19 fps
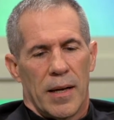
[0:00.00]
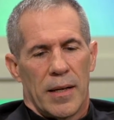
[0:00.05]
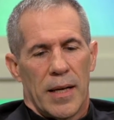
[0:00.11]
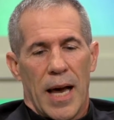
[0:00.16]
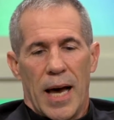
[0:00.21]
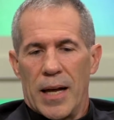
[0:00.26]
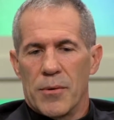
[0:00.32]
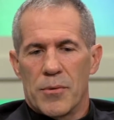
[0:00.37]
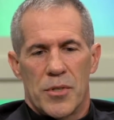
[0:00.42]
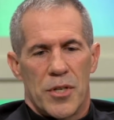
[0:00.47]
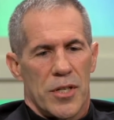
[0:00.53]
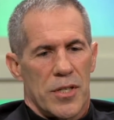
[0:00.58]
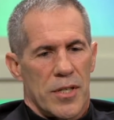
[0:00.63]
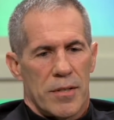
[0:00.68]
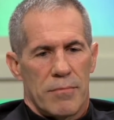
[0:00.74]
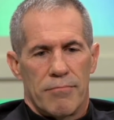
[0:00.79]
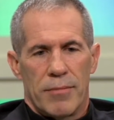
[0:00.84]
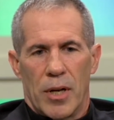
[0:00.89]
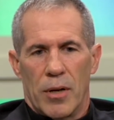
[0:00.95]
was
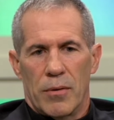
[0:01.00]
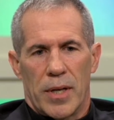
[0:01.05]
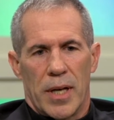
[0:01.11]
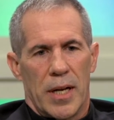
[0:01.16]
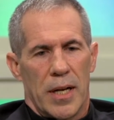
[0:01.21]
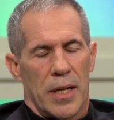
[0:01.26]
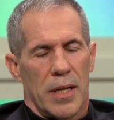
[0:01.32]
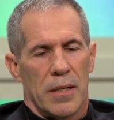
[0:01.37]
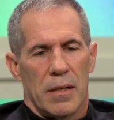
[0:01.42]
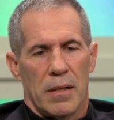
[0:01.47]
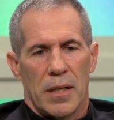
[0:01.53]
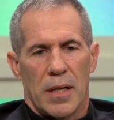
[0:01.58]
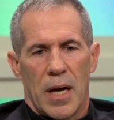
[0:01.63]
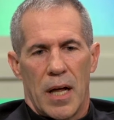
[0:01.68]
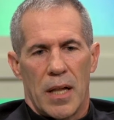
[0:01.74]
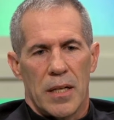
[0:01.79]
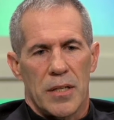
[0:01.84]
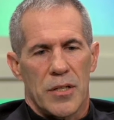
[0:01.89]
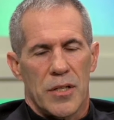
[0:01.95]
just, you know, getting into the
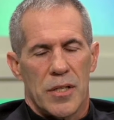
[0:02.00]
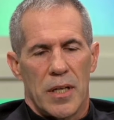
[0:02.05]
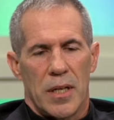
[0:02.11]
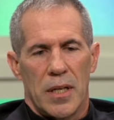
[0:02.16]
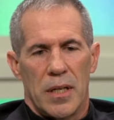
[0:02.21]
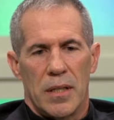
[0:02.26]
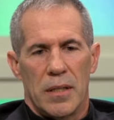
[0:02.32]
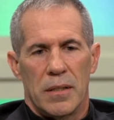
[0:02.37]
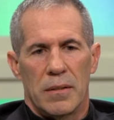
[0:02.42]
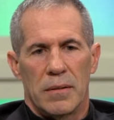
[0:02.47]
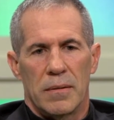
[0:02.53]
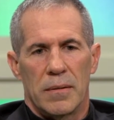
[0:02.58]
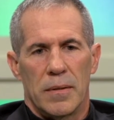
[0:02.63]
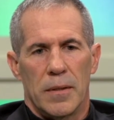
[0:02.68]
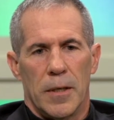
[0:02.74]
college scene.